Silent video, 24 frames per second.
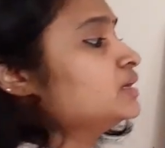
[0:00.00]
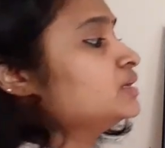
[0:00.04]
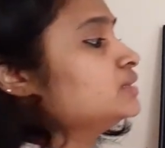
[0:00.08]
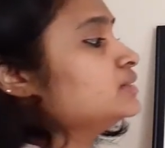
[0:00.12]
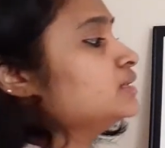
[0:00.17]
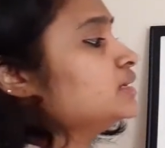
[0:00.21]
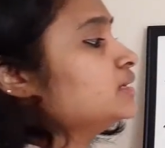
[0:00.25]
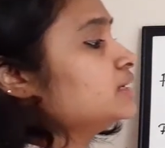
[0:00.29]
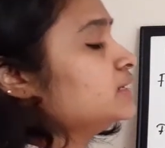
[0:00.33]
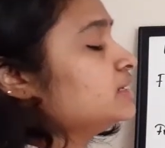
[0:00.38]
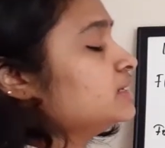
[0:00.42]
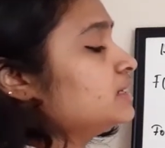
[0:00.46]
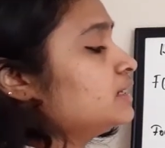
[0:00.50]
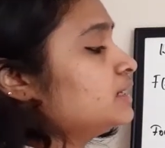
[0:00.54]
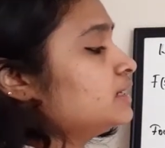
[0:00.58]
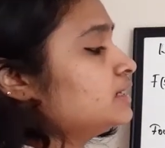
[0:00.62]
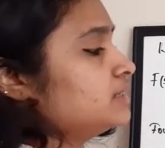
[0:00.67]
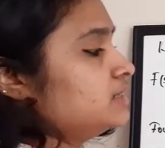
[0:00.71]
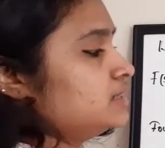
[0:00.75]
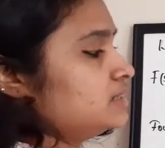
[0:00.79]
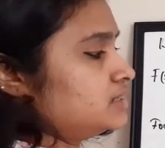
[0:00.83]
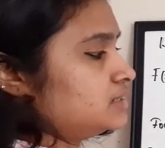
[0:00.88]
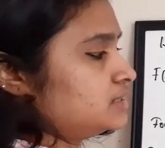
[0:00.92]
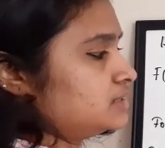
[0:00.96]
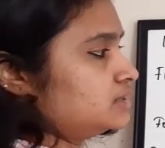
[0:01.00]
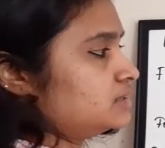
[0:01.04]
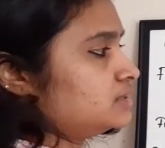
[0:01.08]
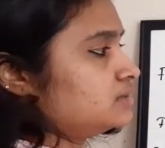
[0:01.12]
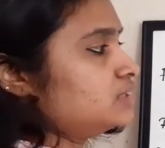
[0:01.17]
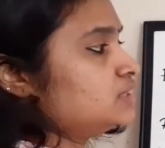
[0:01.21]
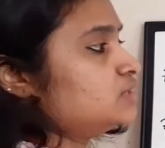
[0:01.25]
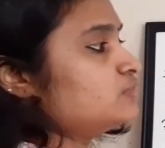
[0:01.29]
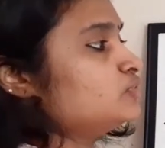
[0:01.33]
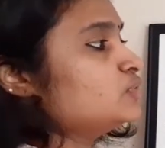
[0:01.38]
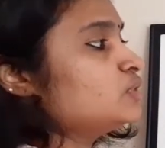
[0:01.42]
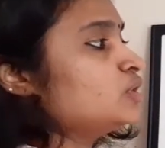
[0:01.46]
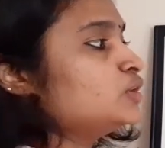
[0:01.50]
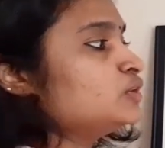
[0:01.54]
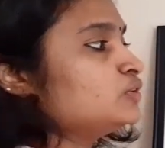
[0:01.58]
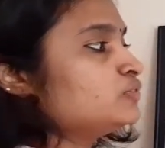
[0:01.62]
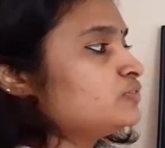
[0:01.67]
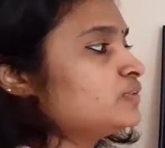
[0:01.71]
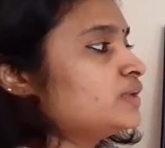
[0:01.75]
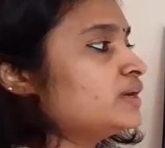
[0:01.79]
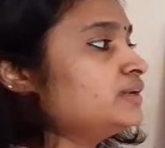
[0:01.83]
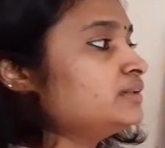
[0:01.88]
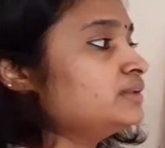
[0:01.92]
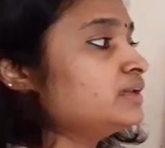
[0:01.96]
Then, if you want to
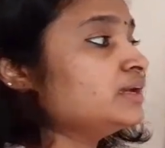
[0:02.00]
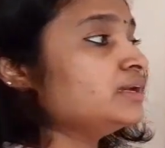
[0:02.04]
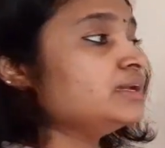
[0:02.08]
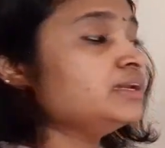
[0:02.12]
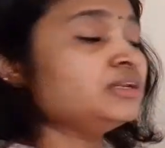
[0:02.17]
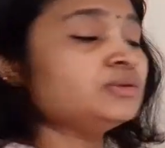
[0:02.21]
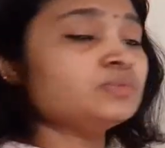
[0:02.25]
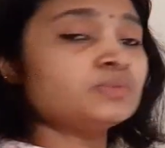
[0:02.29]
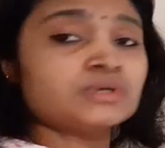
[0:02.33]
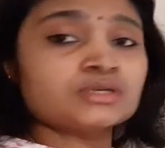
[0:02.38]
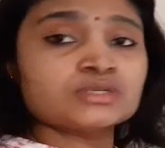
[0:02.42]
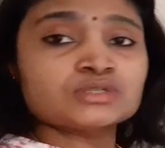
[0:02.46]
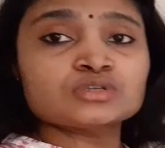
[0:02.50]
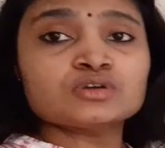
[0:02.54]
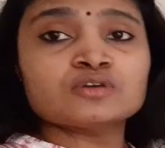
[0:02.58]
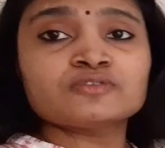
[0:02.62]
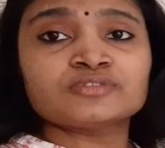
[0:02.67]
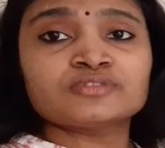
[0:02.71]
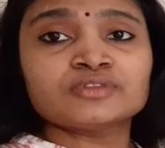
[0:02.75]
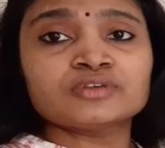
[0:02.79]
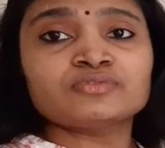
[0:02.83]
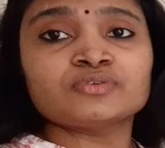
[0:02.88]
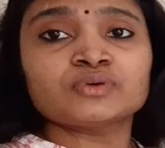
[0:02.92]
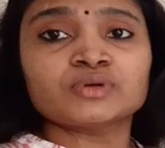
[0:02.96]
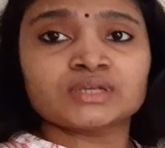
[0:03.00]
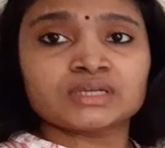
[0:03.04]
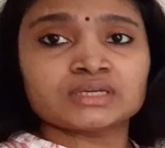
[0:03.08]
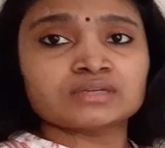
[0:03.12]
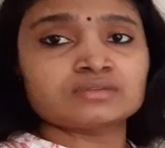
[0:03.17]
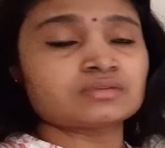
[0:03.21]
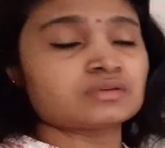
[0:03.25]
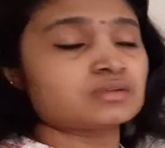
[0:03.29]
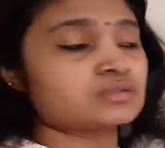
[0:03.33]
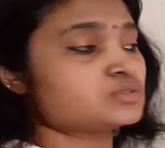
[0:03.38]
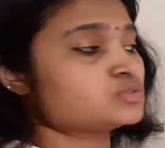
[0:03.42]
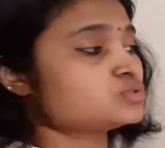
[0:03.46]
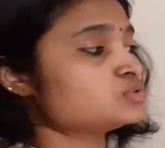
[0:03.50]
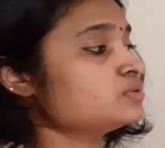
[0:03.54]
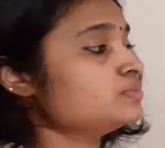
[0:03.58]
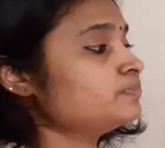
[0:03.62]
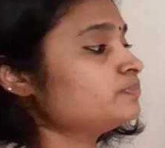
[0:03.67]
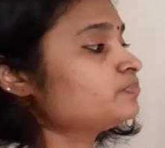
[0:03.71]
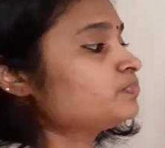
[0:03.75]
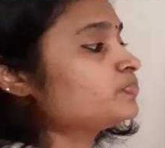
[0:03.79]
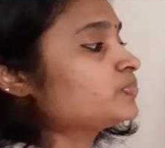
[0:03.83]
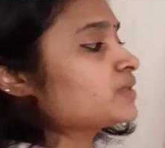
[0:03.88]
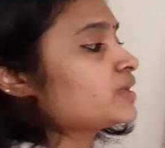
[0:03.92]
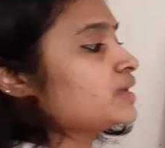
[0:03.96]
find the inverse of the Fourier transform,
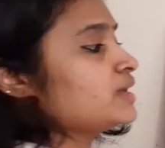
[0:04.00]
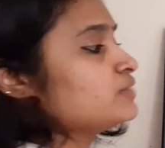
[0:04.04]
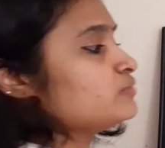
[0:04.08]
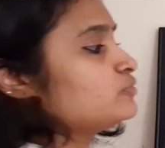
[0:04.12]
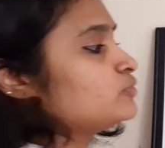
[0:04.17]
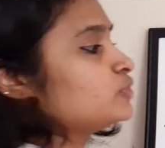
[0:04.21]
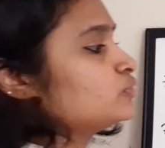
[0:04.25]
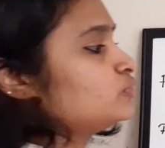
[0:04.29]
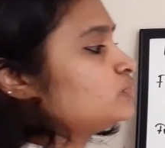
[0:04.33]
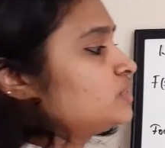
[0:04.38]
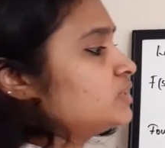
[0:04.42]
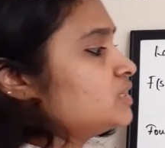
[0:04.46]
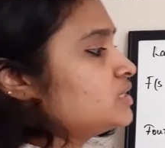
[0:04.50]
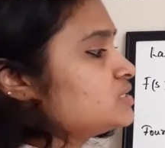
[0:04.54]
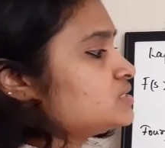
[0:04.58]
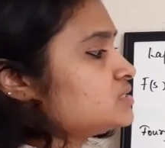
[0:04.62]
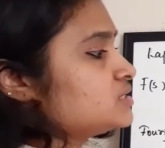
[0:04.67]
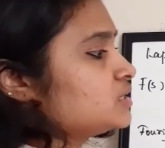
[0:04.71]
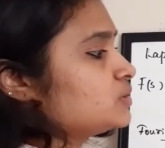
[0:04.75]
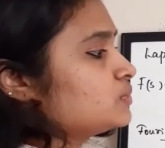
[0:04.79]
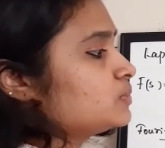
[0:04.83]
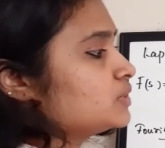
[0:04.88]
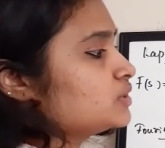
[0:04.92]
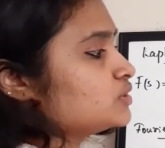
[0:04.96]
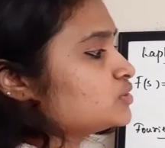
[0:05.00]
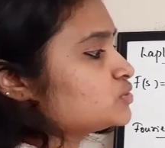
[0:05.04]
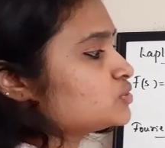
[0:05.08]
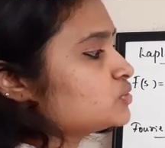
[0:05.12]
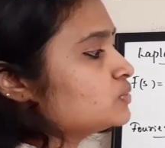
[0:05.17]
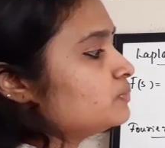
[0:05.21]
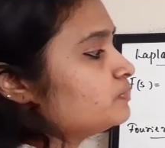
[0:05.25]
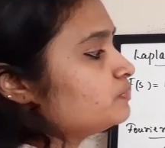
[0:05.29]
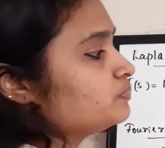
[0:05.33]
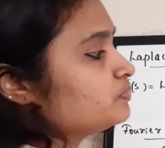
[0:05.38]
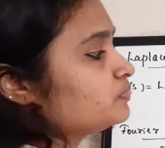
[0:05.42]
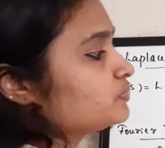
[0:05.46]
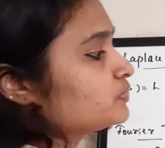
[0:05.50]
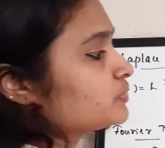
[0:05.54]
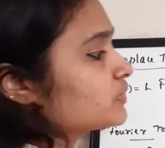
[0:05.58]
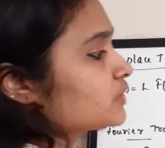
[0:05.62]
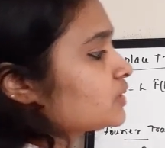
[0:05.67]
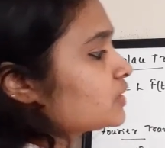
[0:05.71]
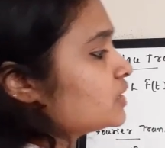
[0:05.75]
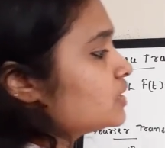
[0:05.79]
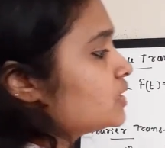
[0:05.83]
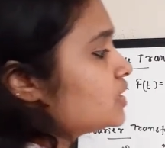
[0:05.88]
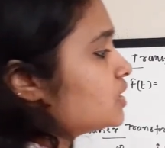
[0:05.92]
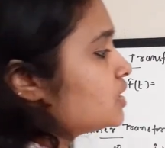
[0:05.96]
f of t is equal to
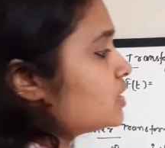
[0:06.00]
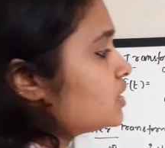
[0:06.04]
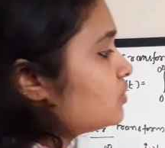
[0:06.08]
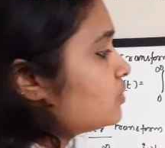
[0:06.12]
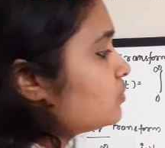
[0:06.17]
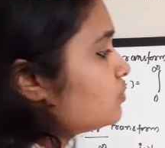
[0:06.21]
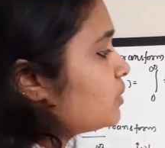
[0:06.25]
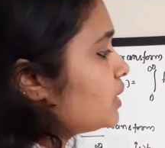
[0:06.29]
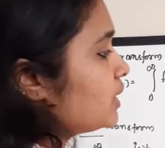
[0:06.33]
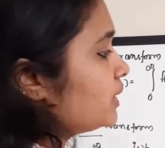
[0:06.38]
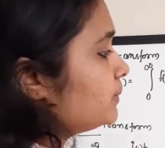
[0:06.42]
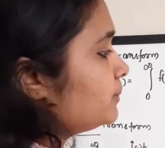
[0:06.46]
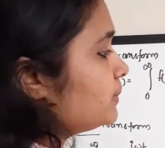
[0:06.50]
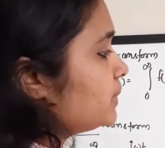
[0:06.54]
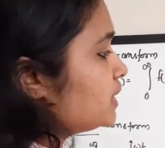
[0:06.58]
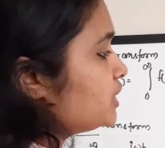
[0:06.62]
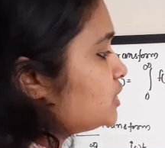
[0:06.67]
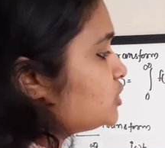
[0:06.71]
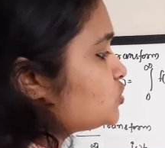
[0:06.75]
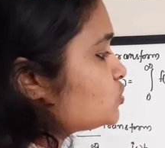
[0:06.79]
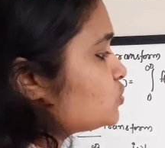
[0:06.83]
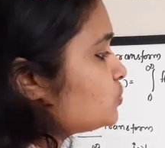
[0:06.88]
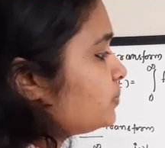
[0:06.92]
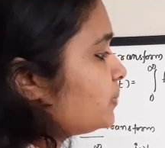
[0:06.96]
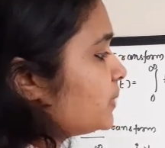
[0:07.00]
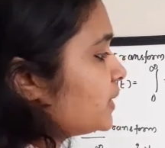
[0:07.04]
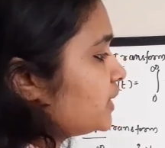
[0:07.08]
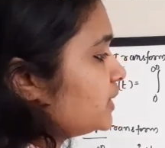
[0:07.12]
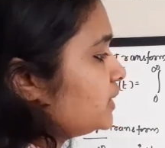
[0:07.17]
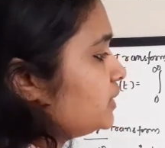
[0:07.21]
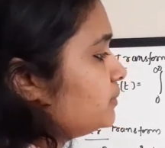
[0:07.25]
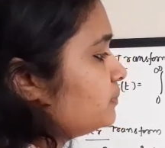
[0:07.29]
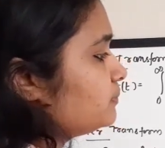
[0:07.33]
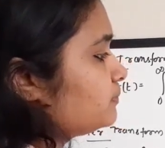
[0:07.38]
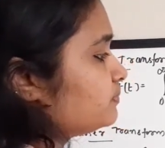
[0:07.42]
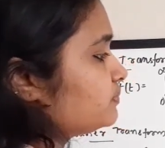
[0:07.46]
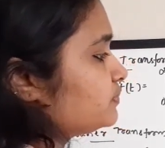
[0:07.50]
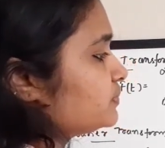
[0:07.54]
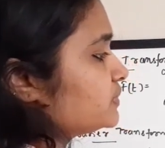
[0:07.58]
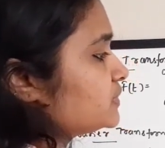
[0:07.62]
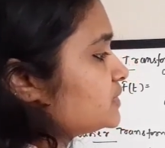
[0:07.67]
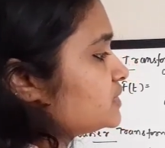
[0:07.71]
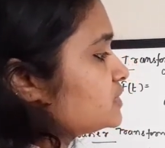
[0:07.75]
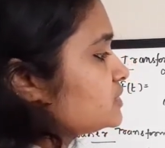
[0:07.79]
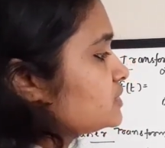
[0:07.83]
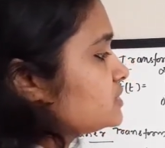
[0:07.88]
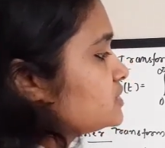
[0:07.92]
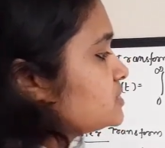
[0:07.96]
1 by 2 pi,
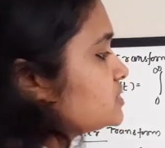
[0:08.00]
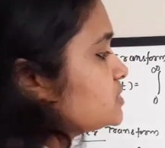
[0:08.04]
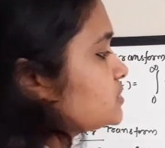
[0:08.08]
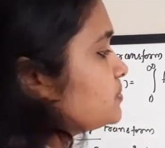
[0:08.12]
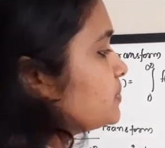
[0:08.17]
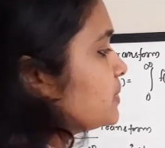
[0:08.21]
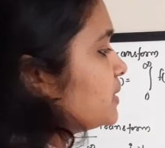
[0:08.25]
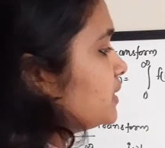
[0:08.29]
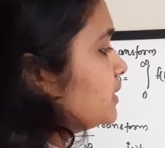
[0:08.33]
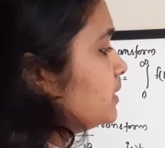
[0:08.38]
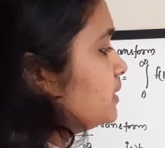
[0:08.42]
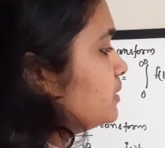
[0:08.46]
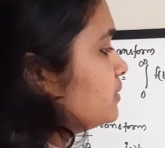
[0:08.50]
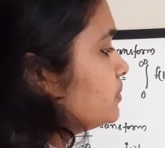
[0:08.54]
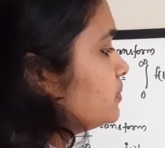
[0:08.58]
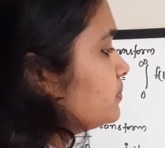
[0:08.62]
this pi,